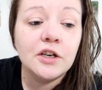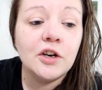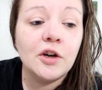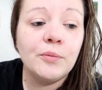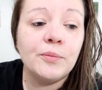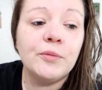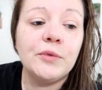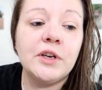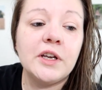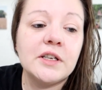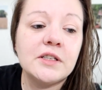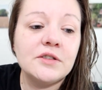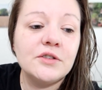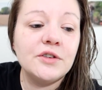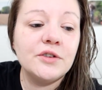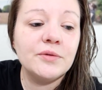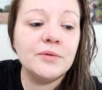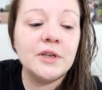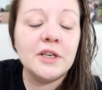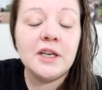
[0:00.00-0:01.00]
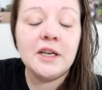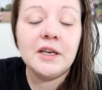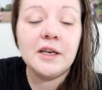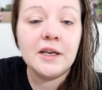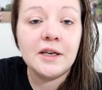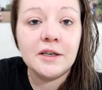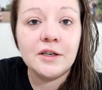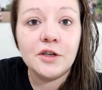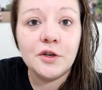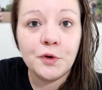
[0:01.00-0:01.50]
Nope, you need to do your reading
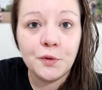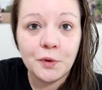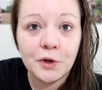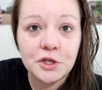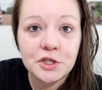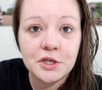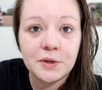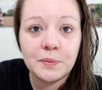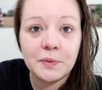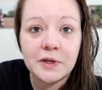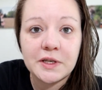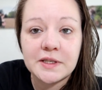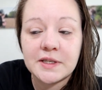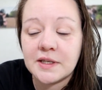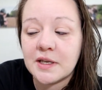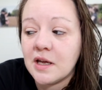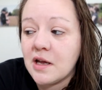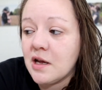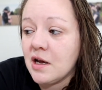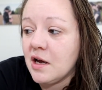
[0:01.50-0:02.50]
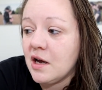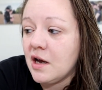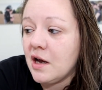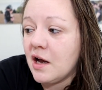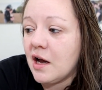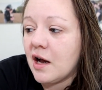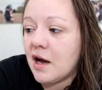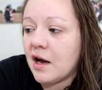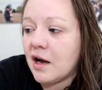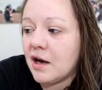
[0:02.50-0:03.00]
and your worksheet, please.
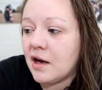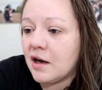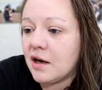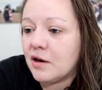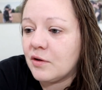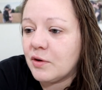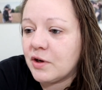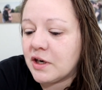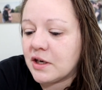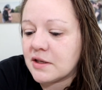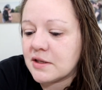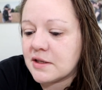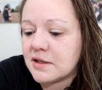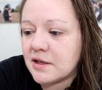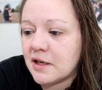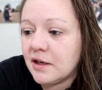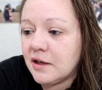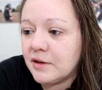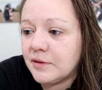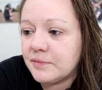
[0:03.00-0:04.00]
Uh, what else?